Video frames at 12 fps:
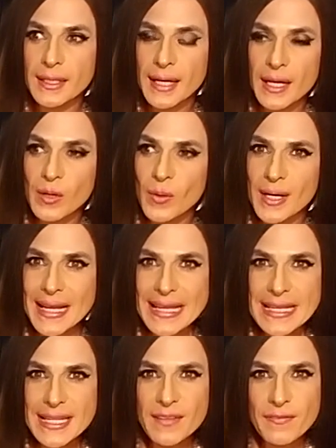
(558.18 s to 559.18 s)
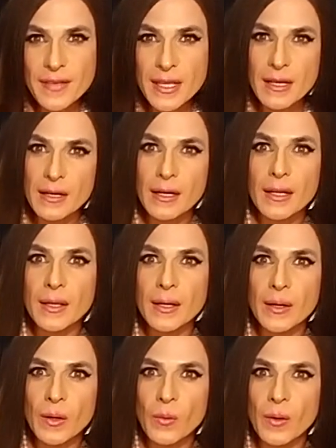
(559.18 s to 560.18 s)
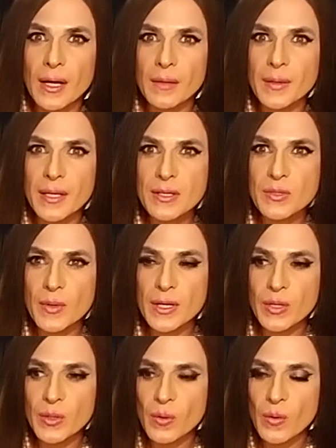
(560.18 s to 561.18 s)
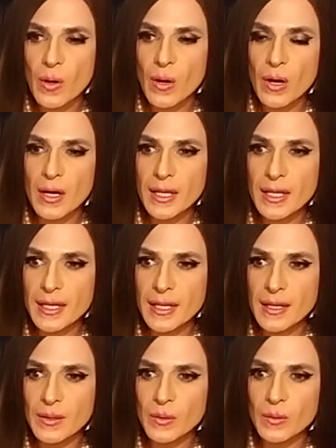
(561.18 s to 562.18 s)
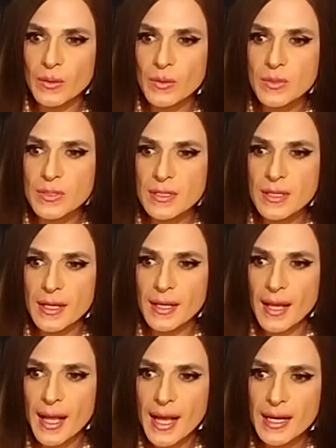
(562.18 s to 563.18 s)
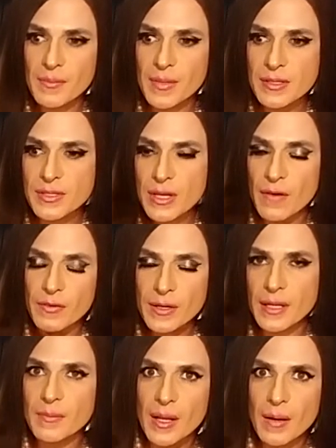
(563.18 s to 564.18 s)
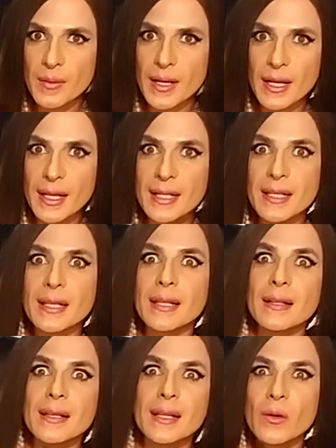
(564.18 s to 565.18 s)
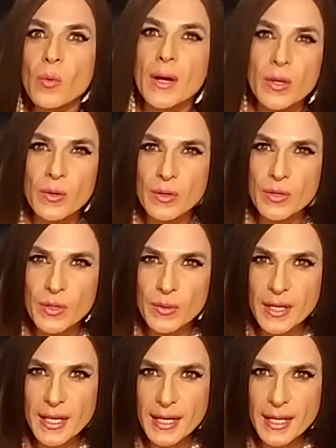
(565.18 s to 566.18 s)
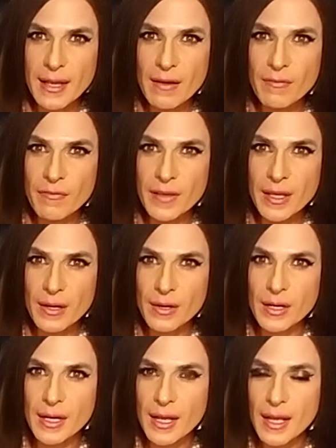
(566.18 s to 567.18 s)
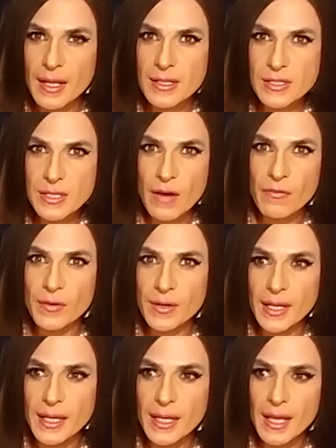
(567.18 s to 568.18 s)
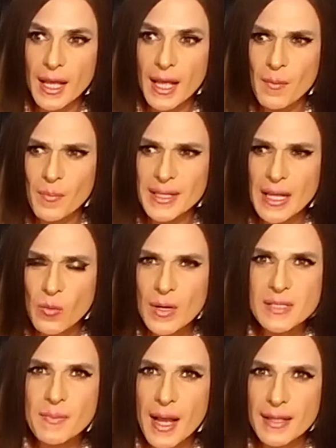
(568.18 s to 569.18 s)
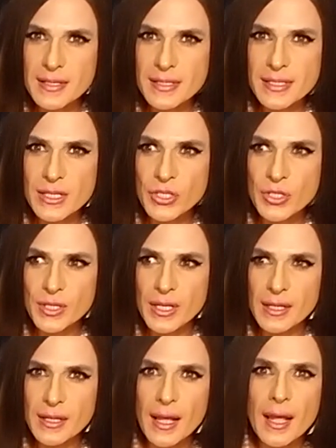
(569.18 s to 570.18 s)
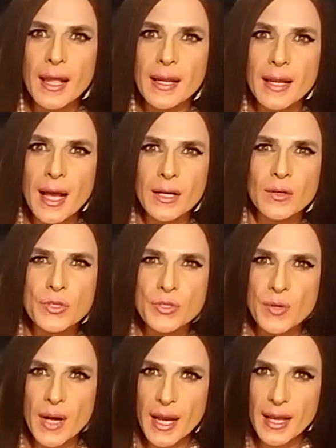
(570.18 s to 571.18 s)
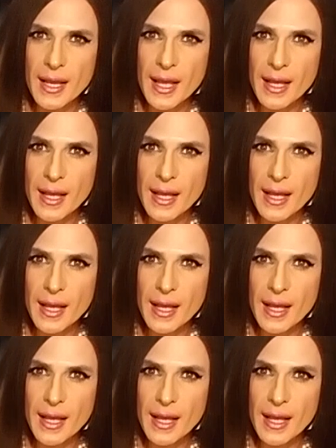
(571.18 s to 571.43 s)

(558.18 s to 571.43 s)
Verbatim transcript: I don't wanna eat fear. You know what? Because when you are eating all those animal suffering, blah blah, in in, in a way you're you're eating fear and suffering. But that was my decision, and, and I don't try